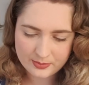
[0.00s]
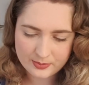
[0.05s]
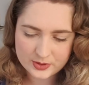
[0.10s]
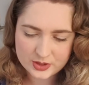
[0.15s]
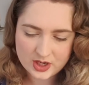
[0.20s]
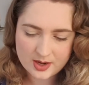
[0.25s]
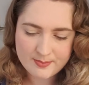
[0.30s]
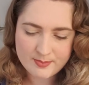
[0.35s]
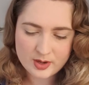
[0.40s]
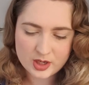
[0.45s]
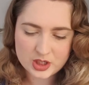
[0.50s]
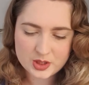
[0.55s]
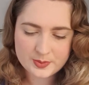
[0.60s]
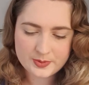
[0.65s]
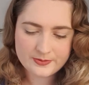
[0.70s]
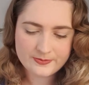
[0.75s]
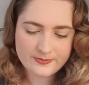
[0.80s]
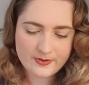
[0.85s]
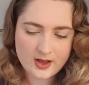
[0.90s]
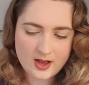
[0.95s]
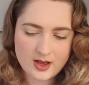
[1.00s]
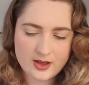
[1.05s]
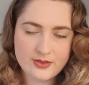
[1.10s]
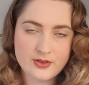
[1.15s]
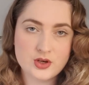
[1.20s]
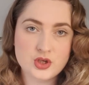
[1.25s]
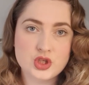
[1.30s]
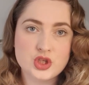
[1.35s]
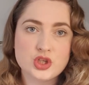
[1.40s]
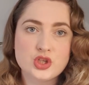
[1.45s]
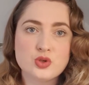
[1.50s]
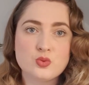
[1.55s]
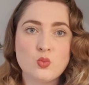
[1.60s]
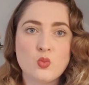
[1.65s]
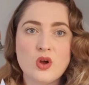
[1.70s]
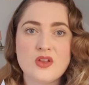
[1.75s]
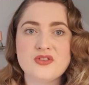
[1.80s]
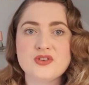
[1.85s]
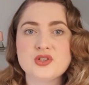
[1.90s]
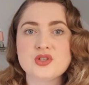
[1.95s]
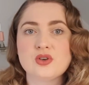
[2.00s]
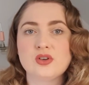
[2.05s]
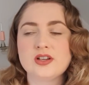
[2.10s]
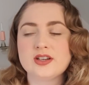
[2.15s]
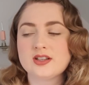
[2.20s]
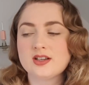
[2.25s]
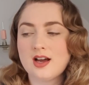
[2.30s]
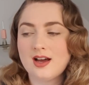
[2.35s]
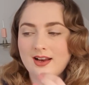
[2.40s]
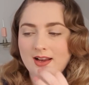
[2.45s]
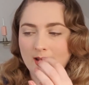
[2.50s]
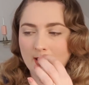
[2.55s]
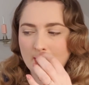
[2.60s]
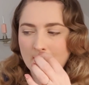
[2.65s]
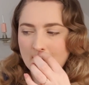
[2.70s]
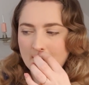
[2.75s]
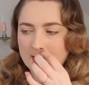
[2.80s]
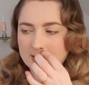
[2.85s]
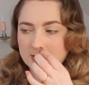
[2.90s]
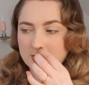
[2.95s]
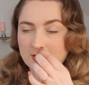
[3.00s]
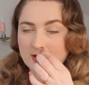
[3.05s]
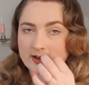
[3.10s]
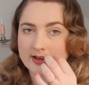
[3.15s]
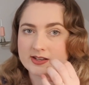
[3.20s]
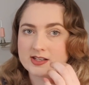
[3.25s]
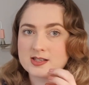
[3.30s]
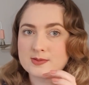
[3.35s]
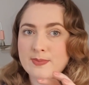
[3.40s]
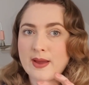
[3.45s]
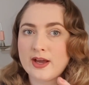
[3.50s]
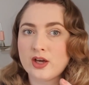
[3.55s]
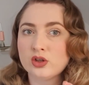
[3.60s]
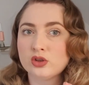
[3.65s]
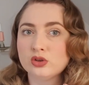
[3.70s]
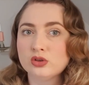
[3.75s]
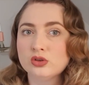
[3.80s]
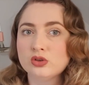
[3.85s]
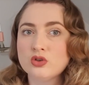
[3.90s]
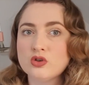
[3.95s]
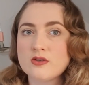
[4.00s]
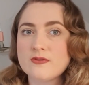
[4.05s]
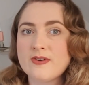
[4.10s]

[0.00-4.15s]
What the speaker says: which I much prefer than just one solid colour. I do like a speckle or a